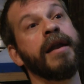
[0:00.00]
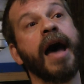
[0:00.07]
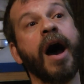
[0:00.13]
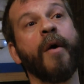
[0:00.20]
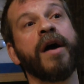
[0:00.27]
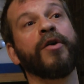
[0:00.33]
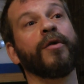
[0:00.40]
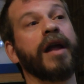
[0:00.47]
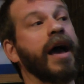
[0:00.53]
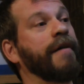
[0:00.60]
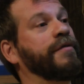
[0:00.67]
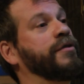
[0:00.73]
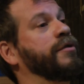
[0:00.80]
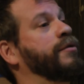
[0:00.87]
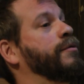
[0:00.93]
Now I don't
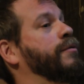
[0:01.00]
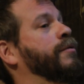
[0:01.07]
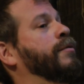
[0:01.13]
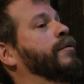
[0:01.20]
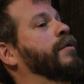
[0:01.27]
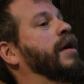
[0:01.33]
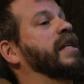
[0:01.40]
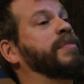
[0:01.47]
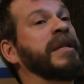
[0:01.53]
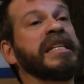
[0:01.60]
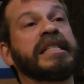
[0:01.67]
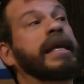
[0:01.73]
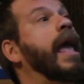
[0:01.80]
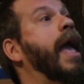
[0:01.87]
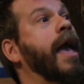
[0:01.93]
have to. It's
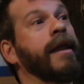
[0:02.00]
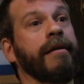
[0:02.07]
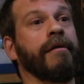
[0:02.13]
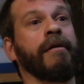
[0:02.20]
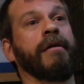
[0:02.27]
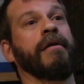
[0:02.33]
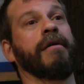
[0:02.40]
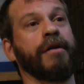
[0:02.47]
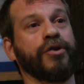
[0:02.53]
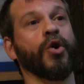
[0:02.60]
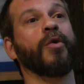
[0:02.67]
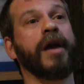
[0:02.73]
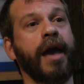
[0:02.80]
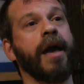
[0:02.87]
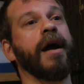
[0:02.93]
been scanned.
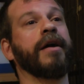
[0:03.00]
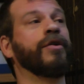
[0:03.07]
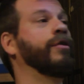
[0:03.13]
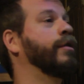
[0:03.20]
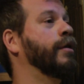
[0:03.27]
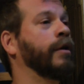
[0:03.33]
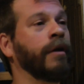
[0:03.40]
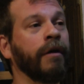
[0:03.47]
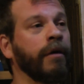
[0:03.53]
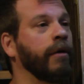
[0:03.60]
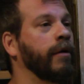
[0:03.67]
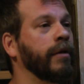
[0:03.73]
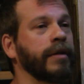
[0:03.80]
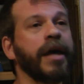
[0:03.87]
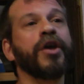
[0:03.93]
It's okay. I could
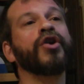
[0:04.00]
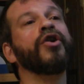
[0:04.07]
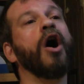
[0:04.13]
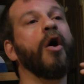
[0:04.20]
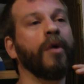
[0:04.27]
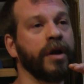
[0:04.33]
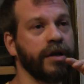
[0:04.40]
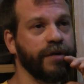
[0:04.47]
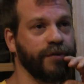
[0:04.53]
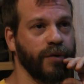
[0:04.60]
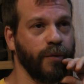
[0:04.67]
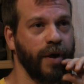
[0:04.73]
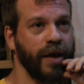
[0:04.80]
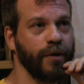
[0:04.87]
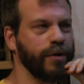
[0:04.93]
let it go in a
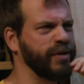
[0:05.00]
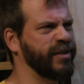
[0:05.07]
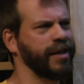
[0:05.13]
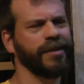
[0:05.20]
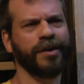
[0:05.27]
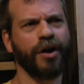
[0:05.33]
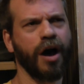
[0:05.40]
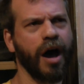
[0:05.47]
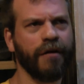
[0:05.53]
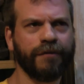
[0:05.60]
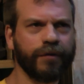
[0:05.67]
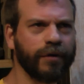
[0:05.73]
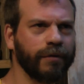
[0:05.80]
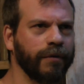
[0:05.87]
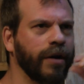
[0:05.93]
different way or sell it
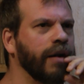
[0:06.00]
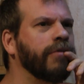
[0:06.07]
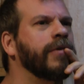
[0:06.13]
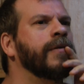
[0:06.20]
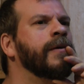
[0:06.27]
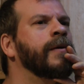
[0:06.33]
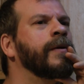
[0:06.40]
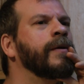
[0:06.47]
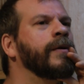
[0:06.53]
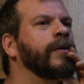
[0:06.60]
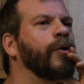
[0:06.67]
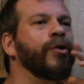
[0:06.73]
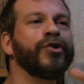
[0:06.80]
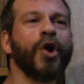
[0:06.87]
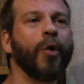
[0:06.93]
off or whatever
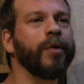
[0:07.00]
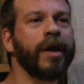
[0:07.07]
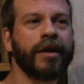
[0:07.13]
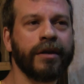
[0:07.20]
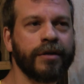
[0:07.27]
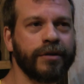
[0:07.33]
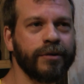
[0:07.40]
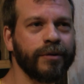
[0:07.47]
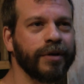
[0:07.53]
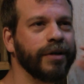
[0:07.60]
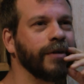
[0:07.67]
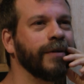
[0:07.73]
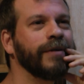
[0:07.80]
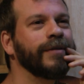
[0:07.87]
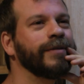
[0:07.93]
or it mm-hmm. to
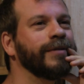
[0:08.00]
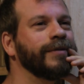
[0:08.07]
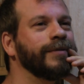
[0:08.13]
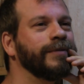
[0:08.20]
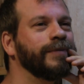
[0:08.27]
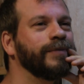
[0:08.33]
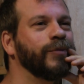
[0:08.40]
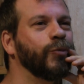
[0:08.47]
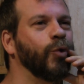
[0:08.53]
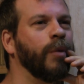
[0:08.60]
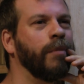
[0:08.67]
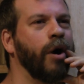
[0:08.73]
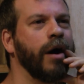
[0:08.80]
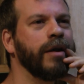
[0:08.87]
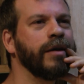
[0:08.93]
a to
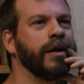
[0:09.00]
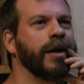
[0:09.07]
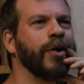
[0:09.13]
a body.